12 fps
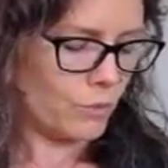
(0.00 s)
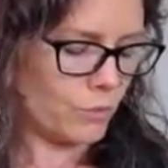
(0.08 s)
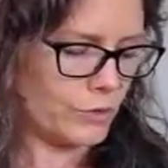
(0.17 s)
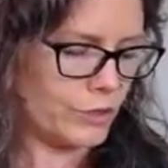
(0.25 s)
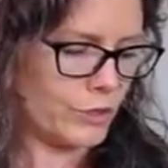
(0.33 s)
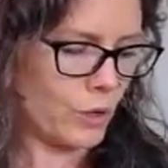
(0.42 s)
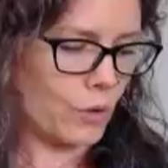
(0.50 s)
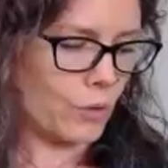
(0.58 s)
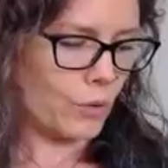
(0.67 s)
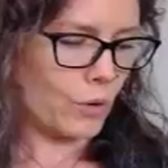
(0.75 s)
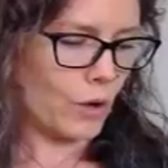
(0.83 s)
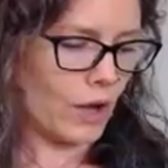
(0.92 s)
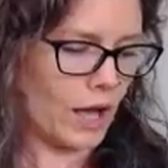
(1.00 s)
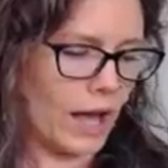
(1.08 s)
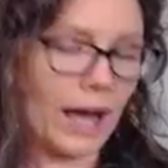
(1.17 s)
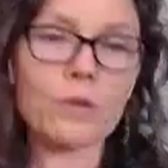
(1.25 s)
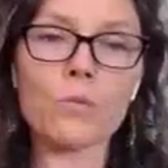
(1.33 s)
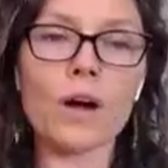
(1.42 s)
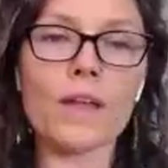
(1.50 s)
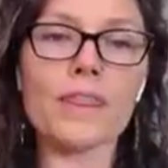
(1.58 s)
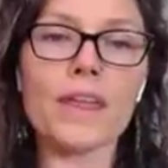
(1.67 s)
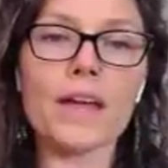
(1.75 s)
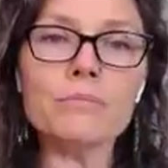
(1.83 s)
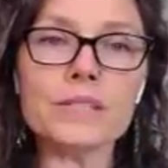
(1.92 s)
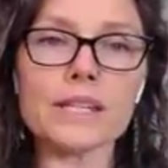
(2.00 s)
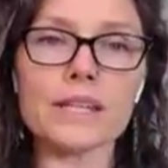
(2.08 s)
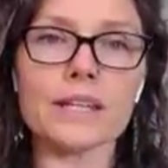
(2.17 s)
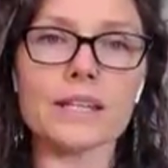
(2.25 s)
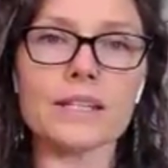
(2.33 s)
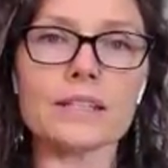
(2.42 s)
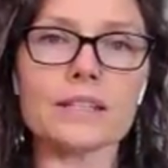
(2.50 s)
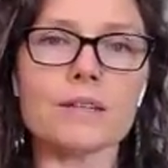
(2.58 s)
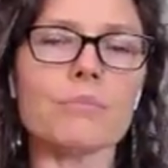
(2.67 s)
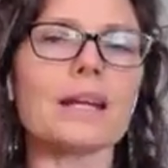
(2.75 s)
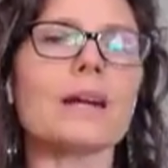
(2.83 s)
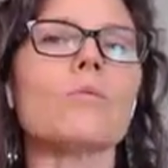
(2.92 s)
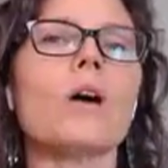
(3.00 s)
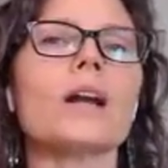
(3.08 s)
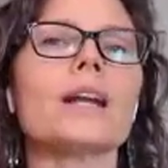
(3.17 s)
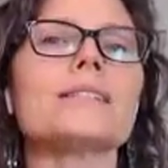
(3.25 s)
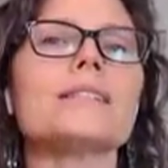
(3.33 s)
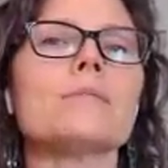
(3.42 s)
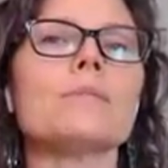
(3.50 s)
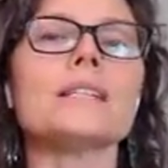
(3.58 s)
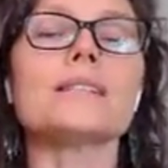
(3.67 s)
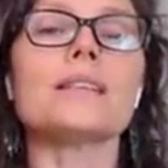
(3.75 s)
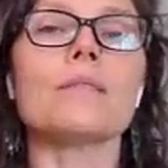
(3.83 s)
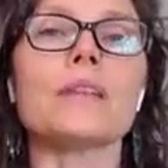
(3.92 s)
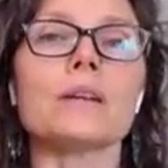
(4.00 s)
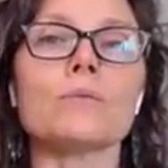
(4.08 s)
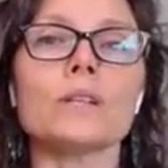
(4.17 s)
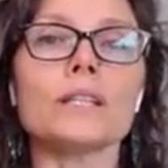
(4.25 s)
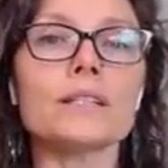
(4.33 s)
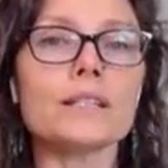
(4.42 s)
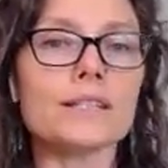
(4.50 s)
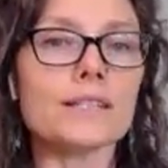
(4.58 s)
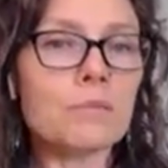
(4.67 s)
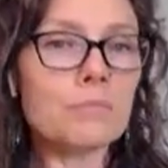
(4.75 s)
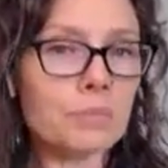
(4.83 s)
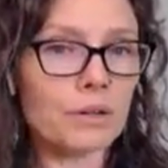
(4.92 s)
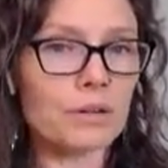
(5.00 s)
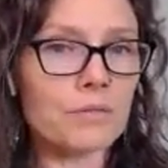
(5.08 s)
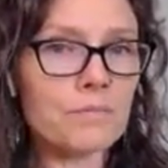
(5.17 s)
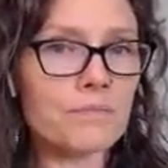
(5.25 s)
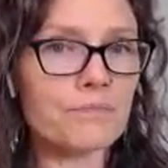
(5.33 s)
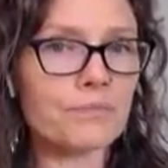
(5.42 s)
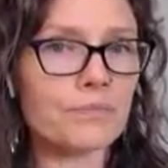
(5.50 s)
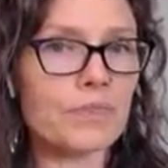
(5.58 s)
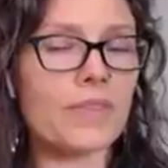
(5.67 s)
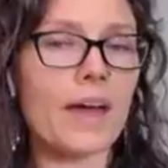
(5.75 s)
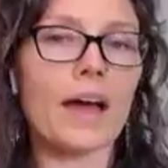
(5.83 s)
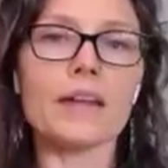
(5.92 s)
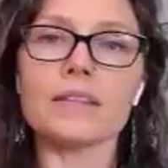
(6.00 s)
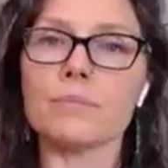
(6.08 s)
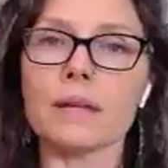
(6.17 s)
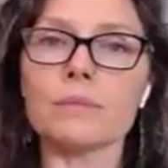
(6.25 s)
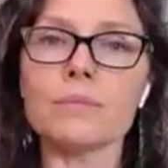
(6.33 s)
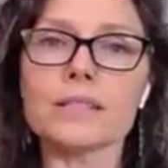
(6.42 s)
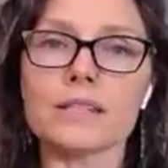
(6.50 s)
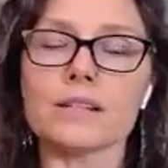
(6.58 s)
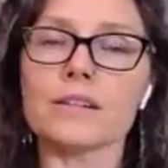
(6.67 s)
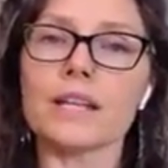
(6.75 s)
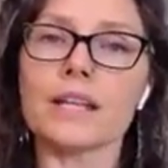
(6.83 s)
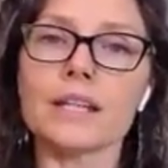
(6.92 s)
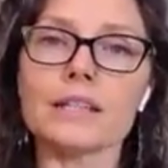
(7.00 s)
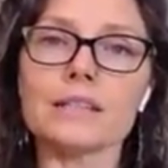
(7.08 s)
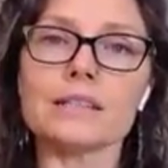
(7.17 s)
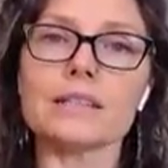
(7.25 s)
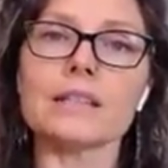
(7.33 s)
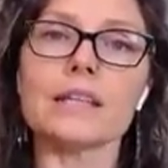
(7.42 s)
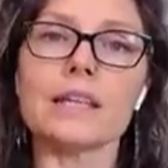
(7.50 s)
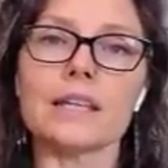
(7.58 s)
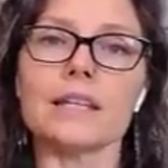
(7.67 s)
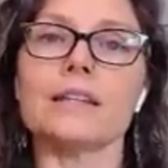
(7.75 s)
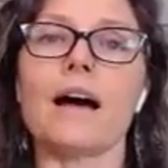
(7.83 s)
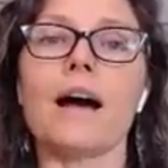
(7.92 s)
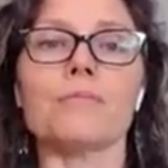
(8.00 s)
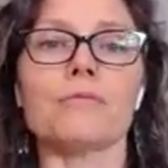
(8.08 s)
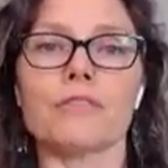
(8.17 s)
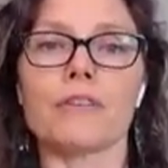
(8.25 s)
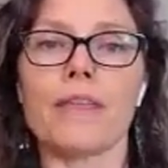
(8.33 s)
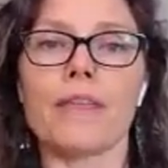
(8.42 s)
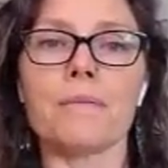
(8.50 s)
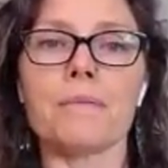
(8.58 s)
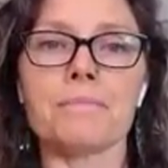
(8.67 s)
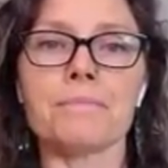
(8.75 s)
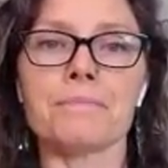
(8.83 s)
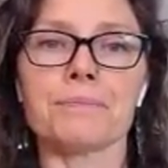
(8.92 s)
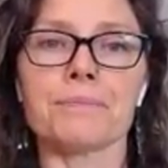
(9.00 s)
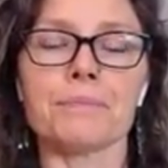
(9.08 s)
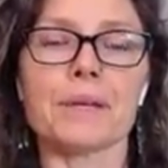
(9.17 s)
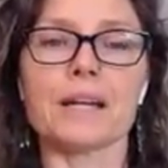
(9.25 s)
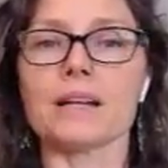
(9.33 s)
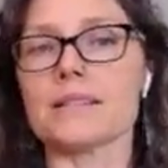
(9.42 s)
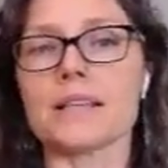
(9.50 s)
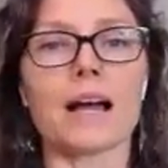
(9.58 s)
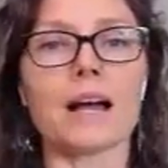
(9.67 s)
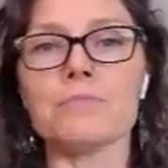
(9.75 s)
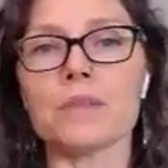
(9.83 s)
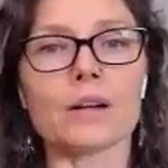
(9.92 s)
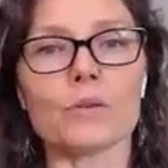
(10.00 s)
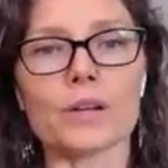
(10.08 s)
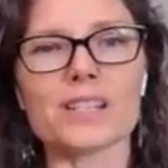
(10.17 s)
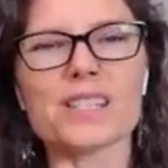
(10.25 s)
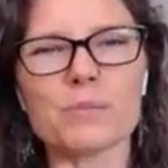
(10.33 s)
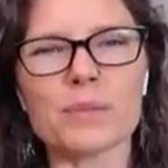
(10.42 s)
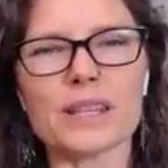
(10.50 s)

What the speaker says: So I want them to eat, but I want it to be something really simple that the babysitter can easily heat up for them, because I'm not going to be